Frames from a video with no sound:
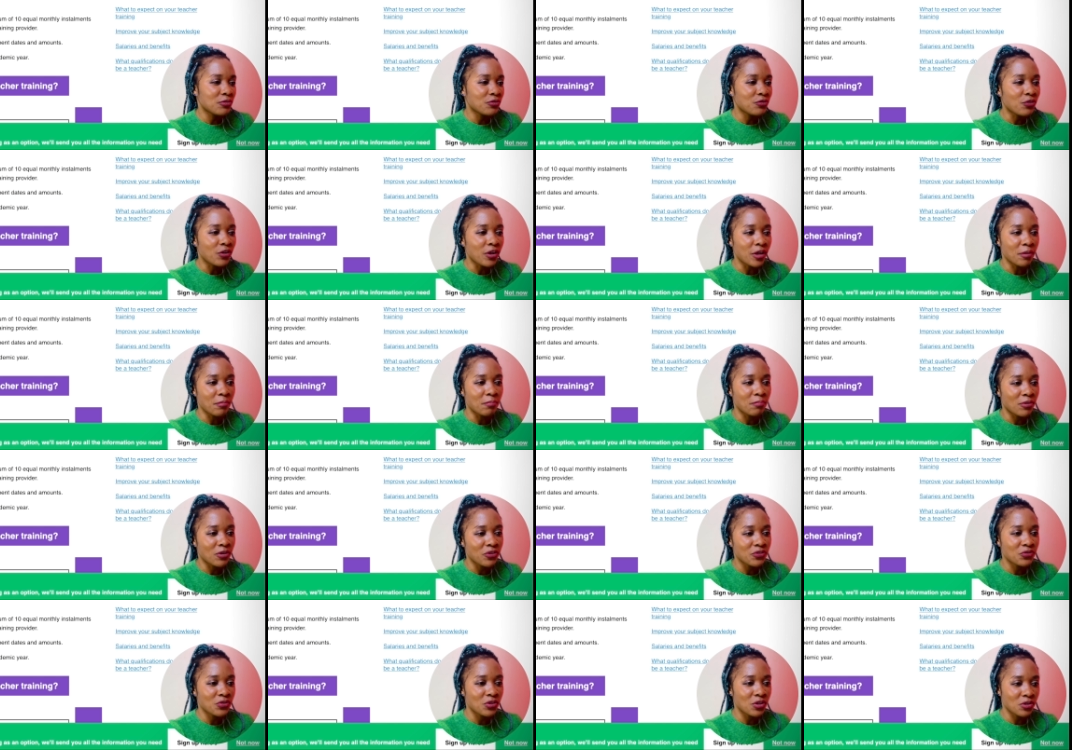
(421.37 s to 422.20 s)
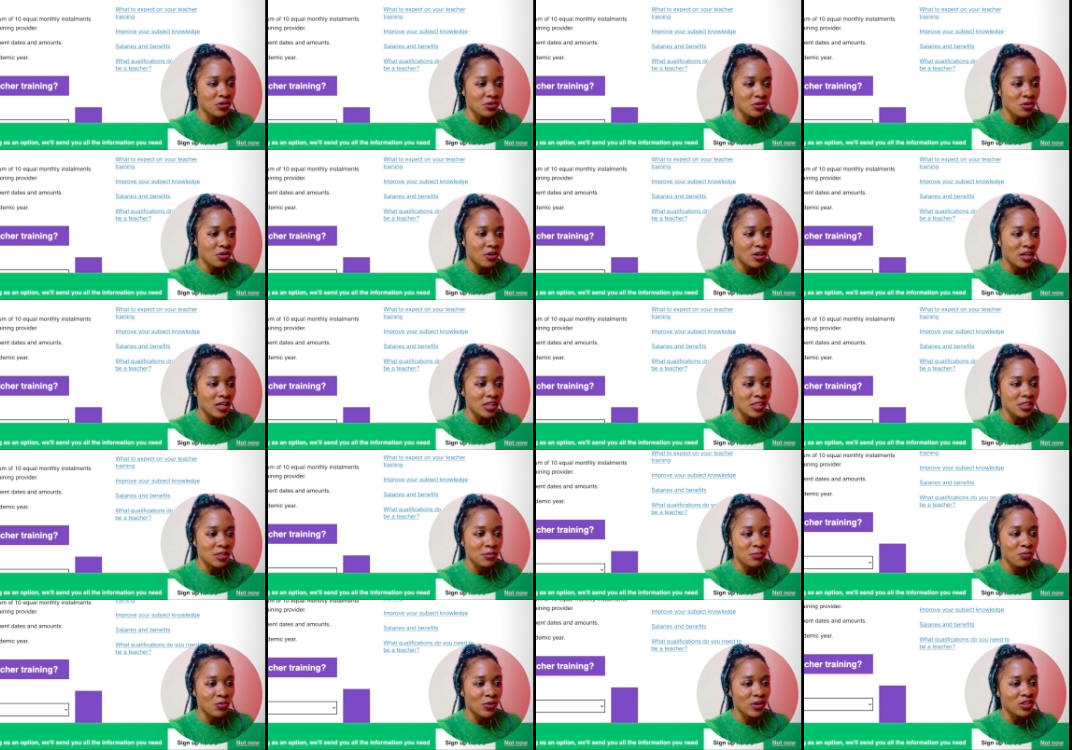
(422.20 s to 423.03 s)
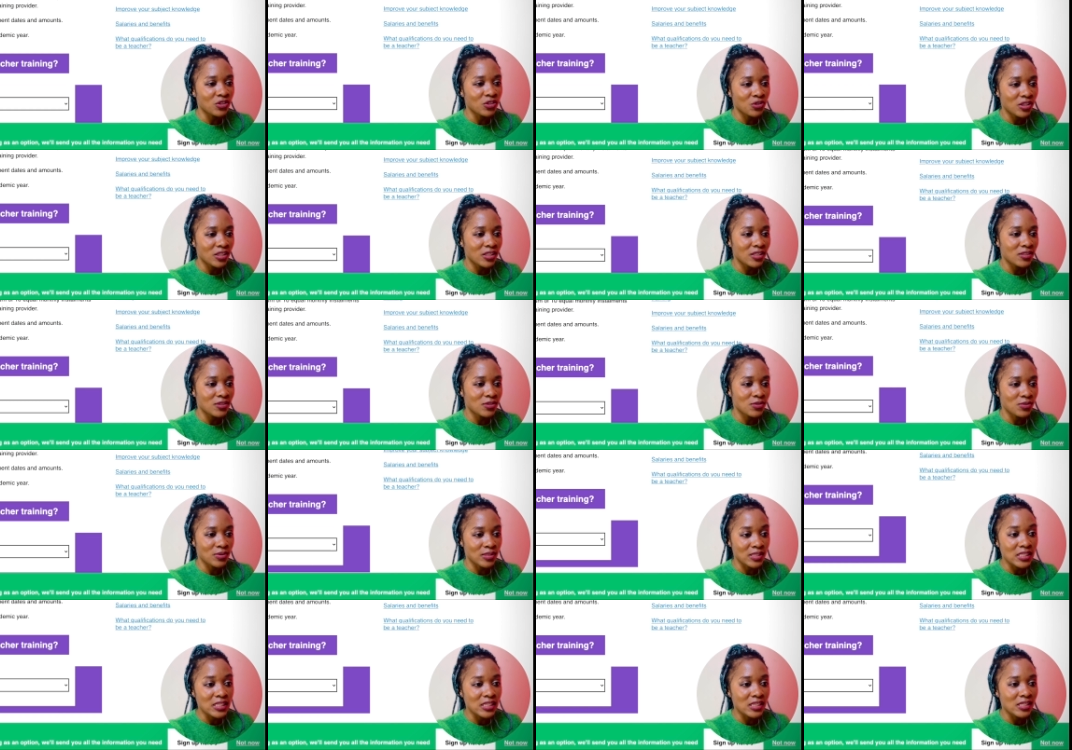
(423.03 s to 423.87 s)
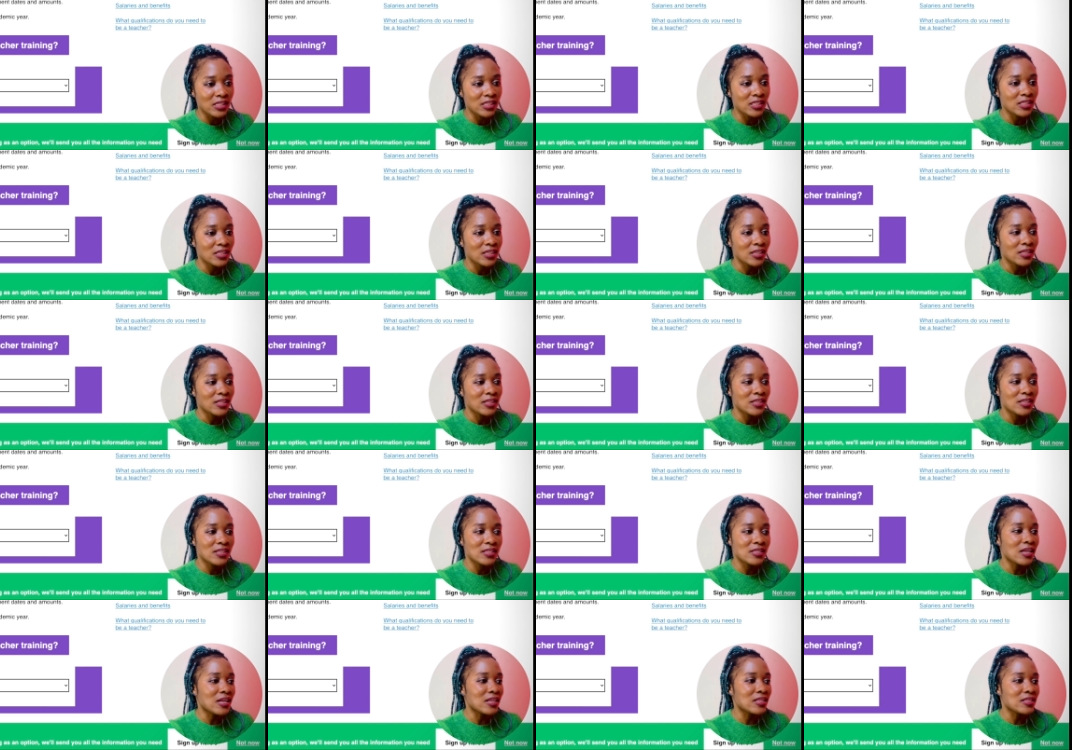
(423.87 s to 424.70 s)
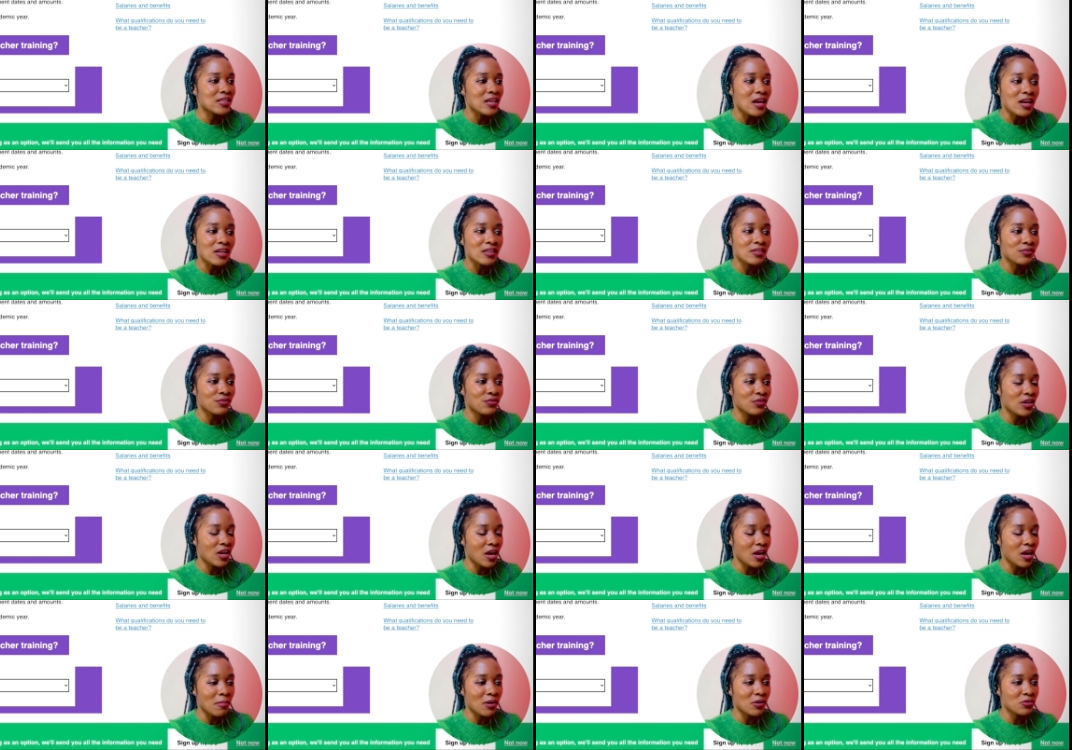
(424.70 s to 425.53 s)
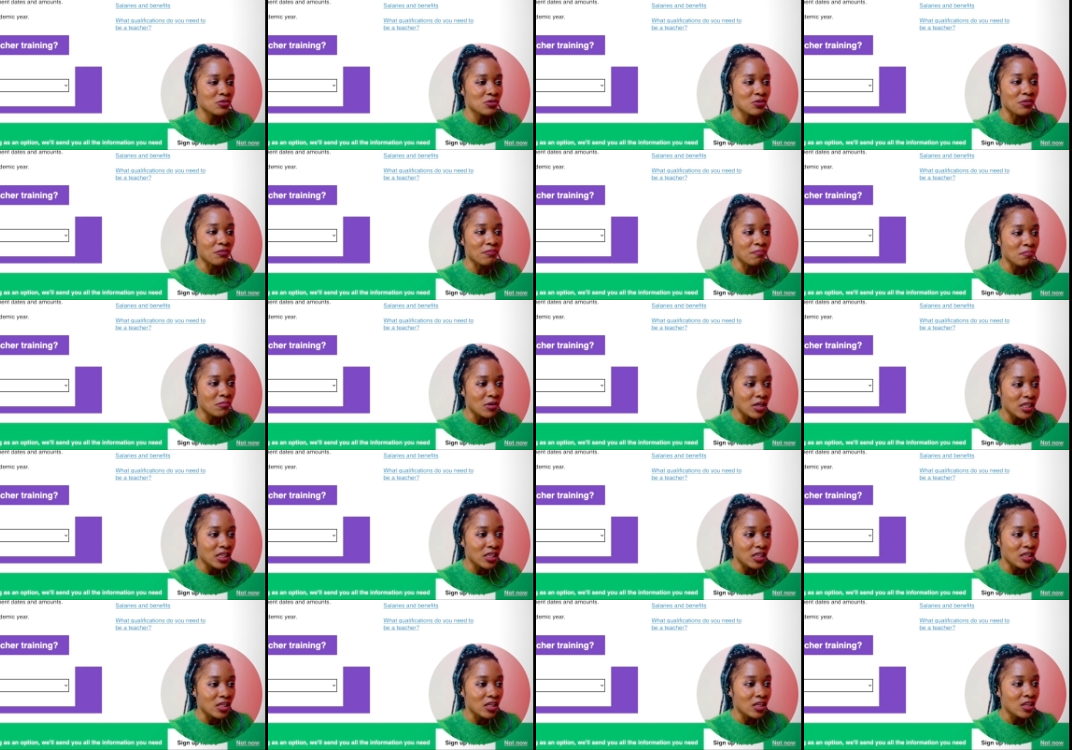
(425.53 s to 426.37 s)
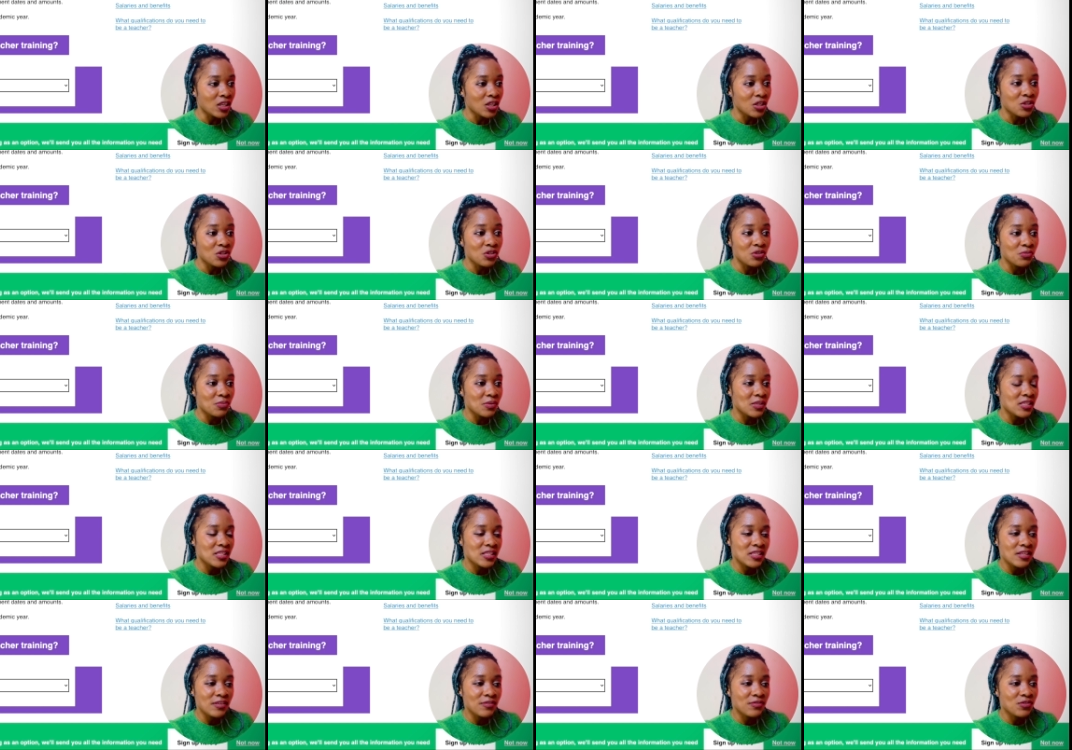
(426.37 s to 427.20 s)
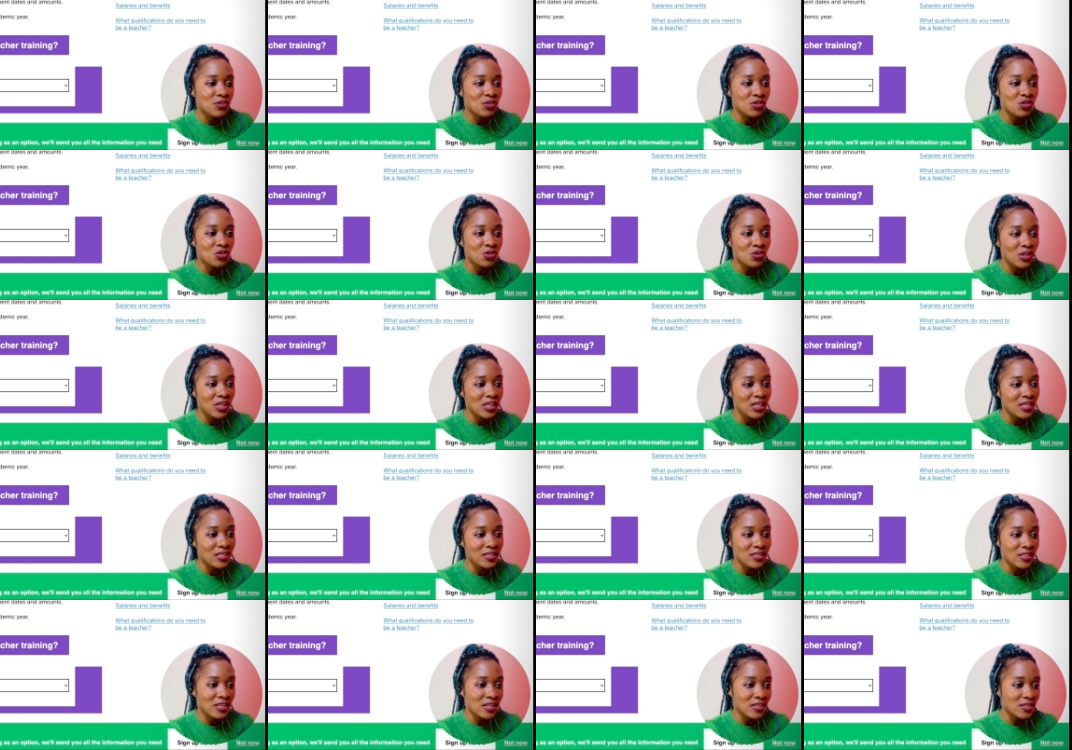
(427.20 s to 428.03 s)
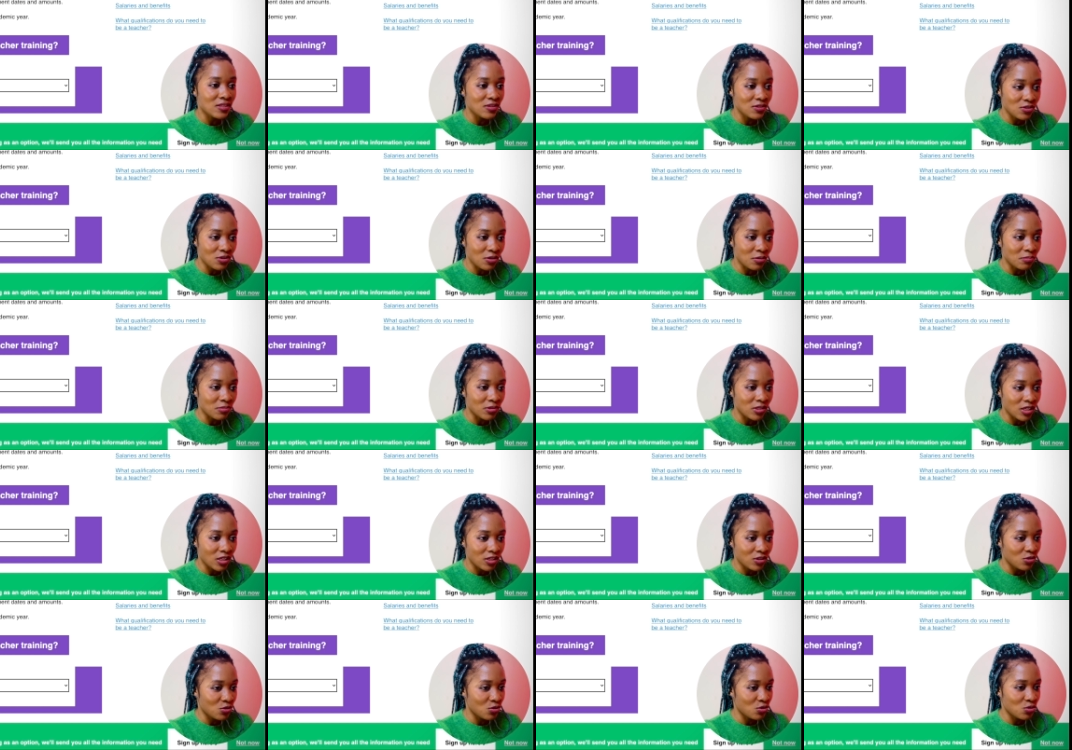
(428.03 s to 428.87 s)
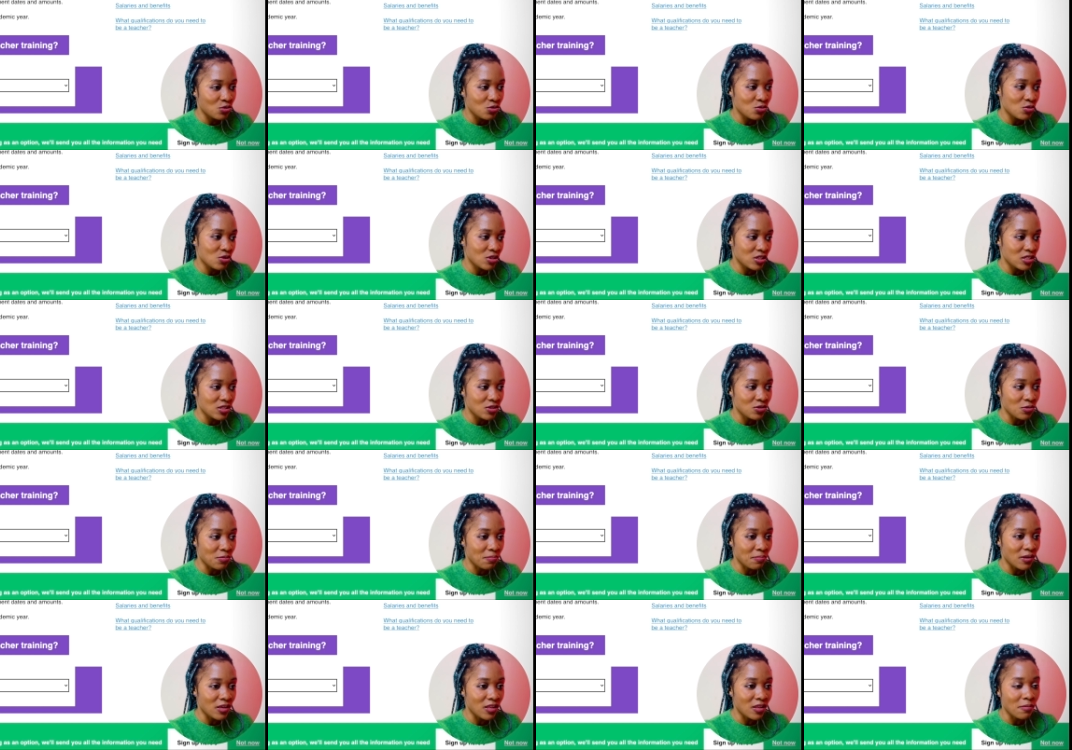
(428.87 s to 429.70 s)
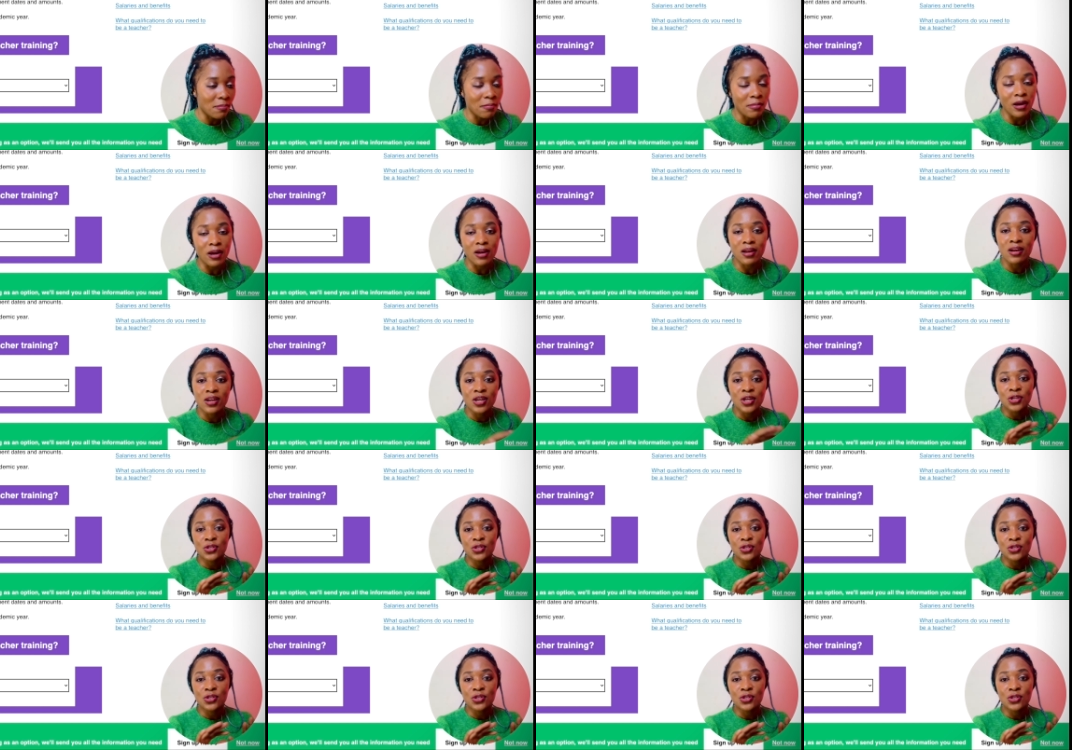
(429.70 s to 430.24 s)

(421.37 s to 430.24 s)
for a bursary or scholarship when training to teach. These are tax-free amounts of money you receive to train in certain subjects. You do not need to pay them back.